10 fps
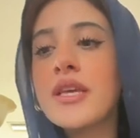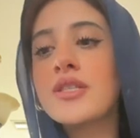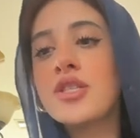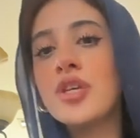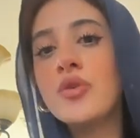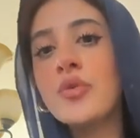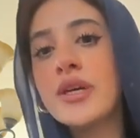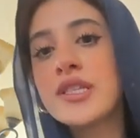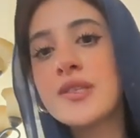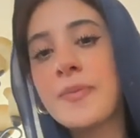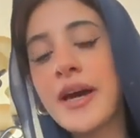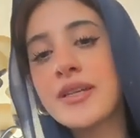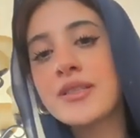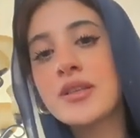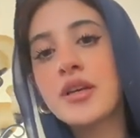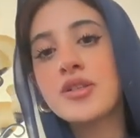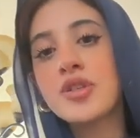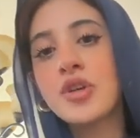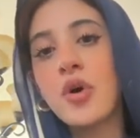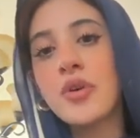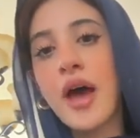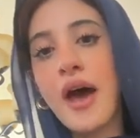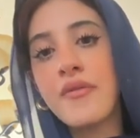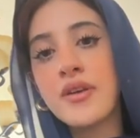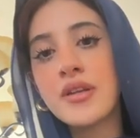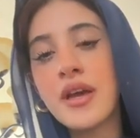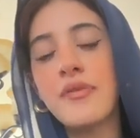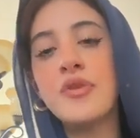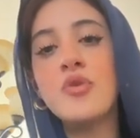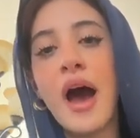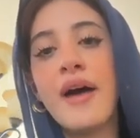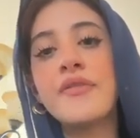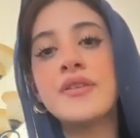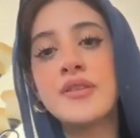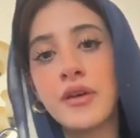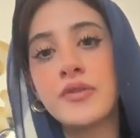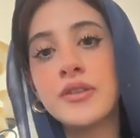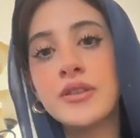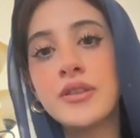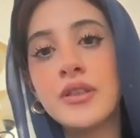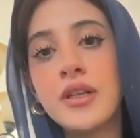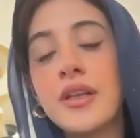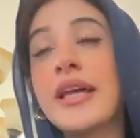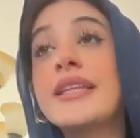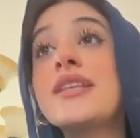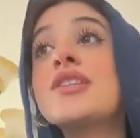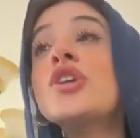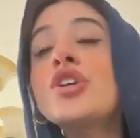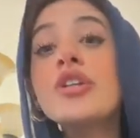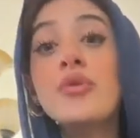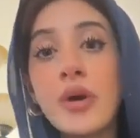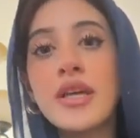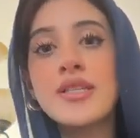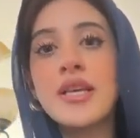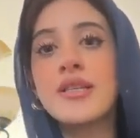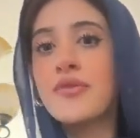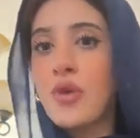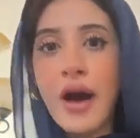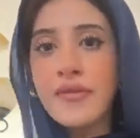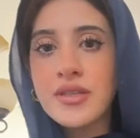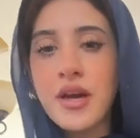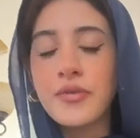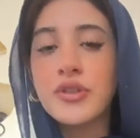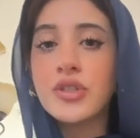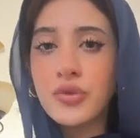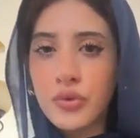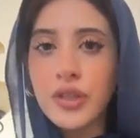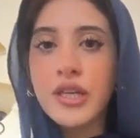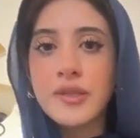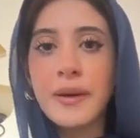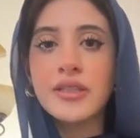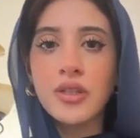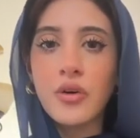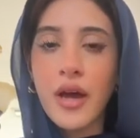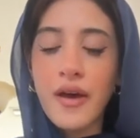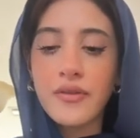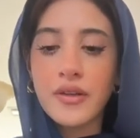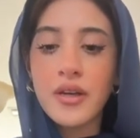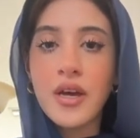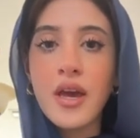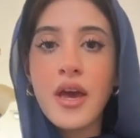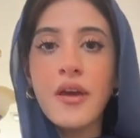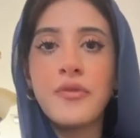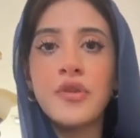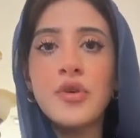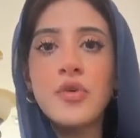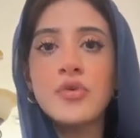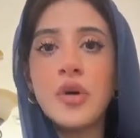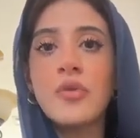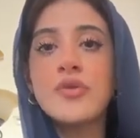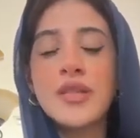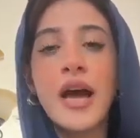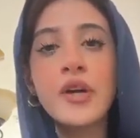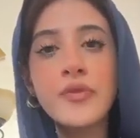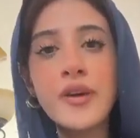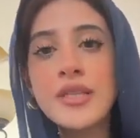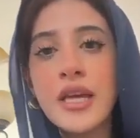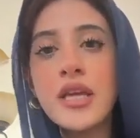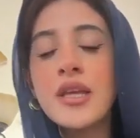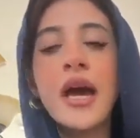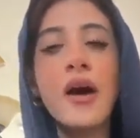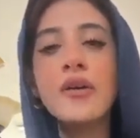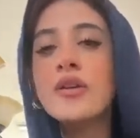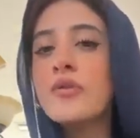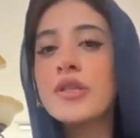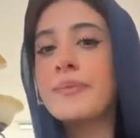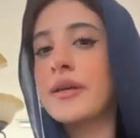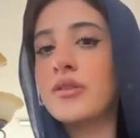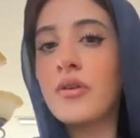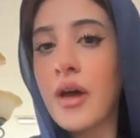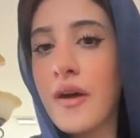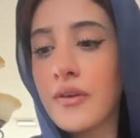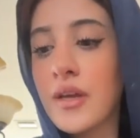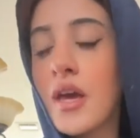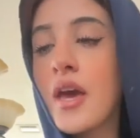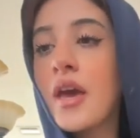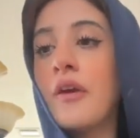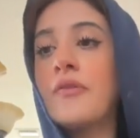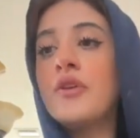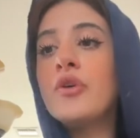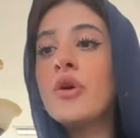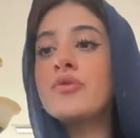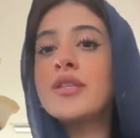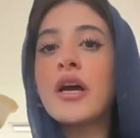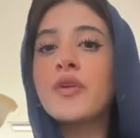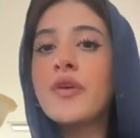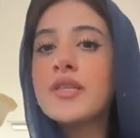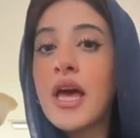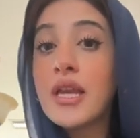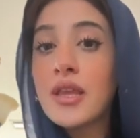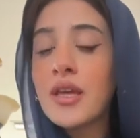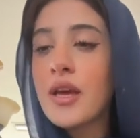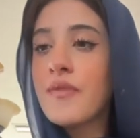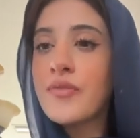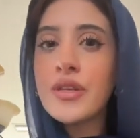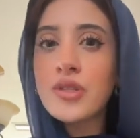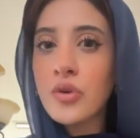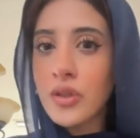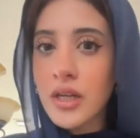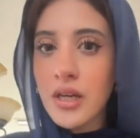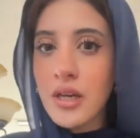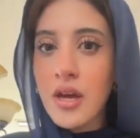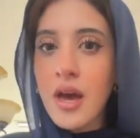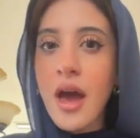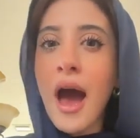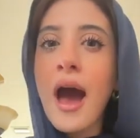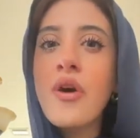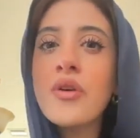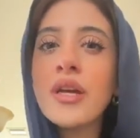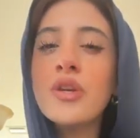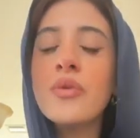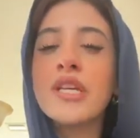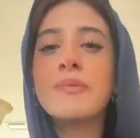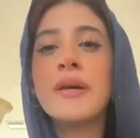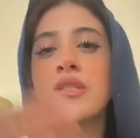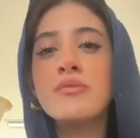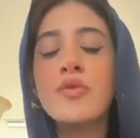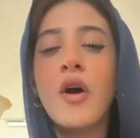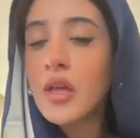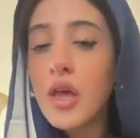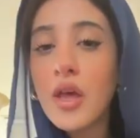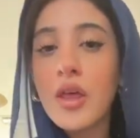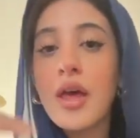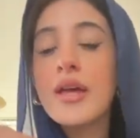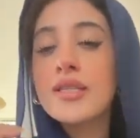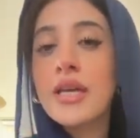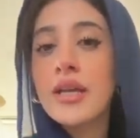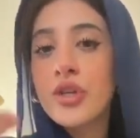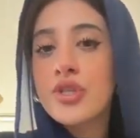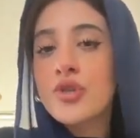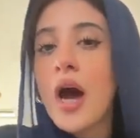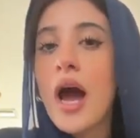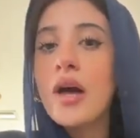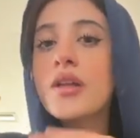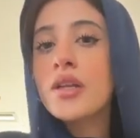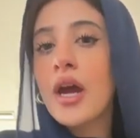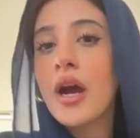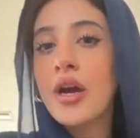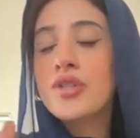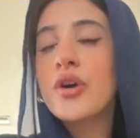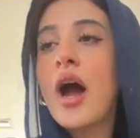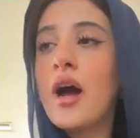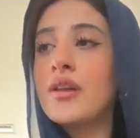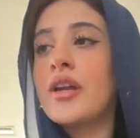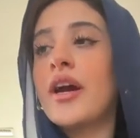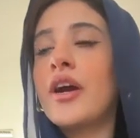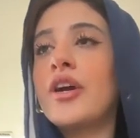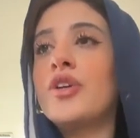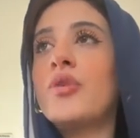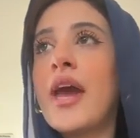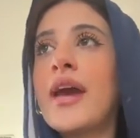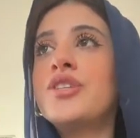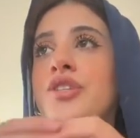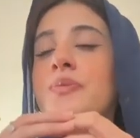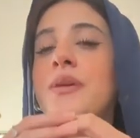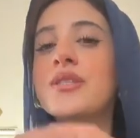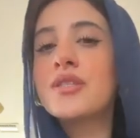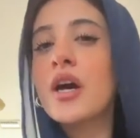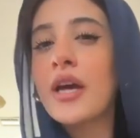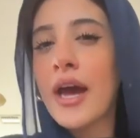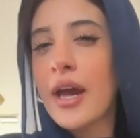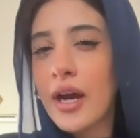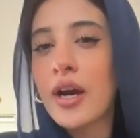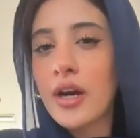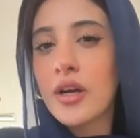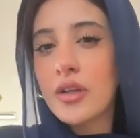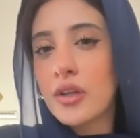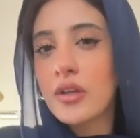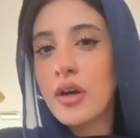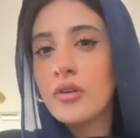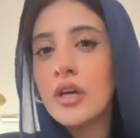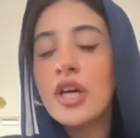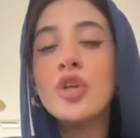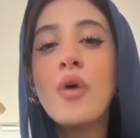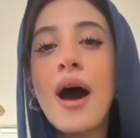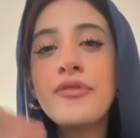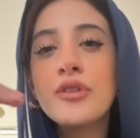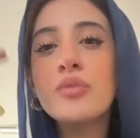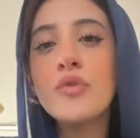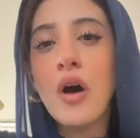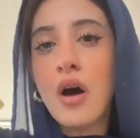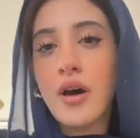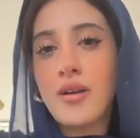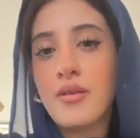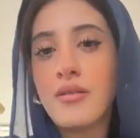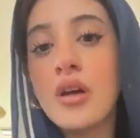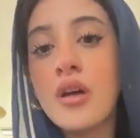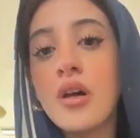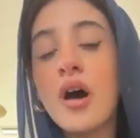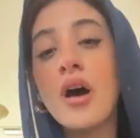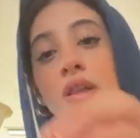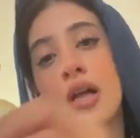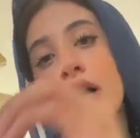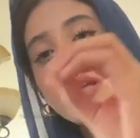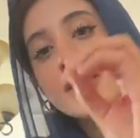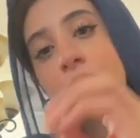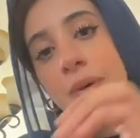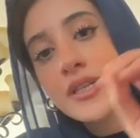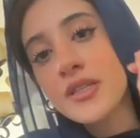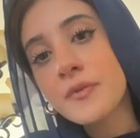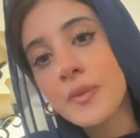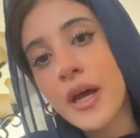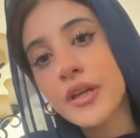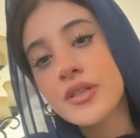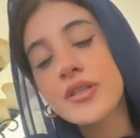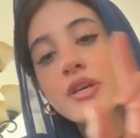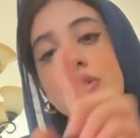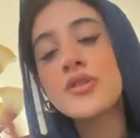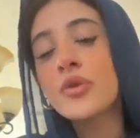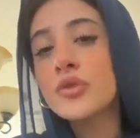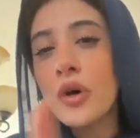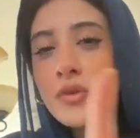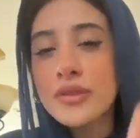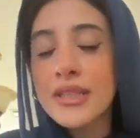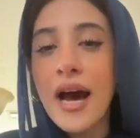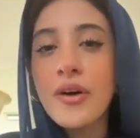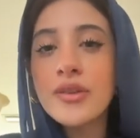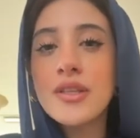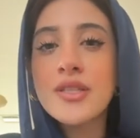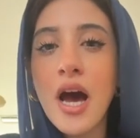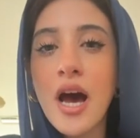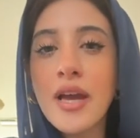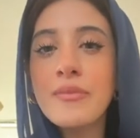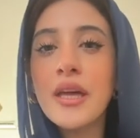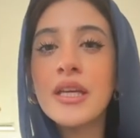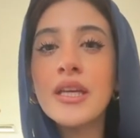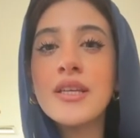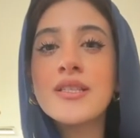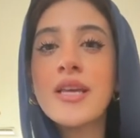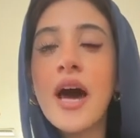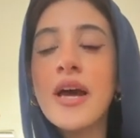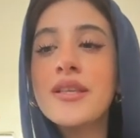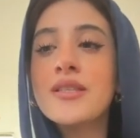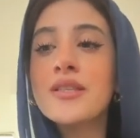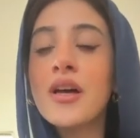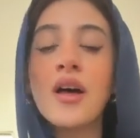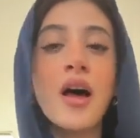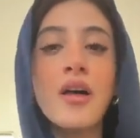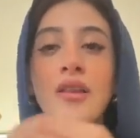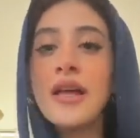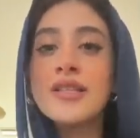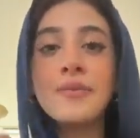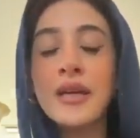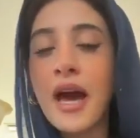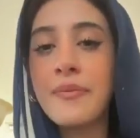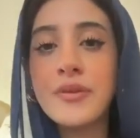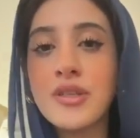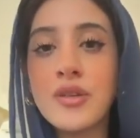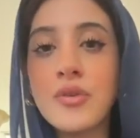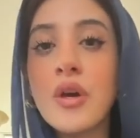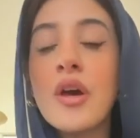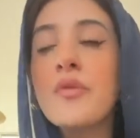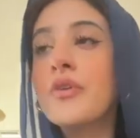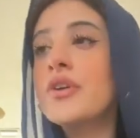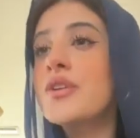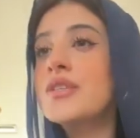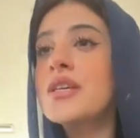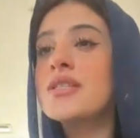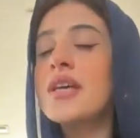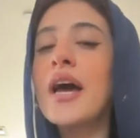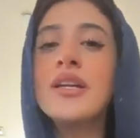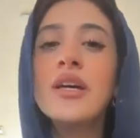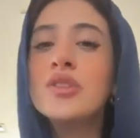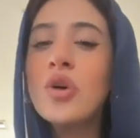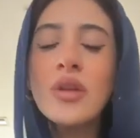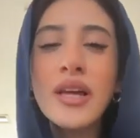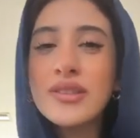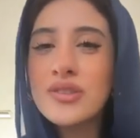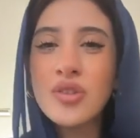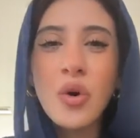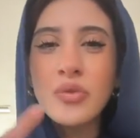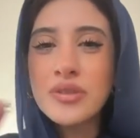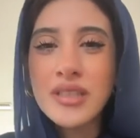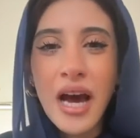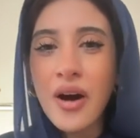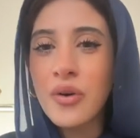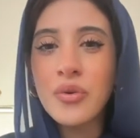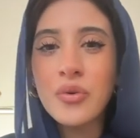do you expect to go to heaven if you haven't suffered? Like, that's literally what he says. If you haven't suffered, do you really expect to go to heaven? If you don't sacrifice anything, how can you expect to go to heaven? If you don't sacrifice anything in this dunya, how can you expect to move on? It's like there's trial and error, trial and error. You can't just be stuck at error, you know? You have to move on. Allah is the best of planners, so don't doubt the time that he decides to let something happen to you. For you to see a sign, don't doubt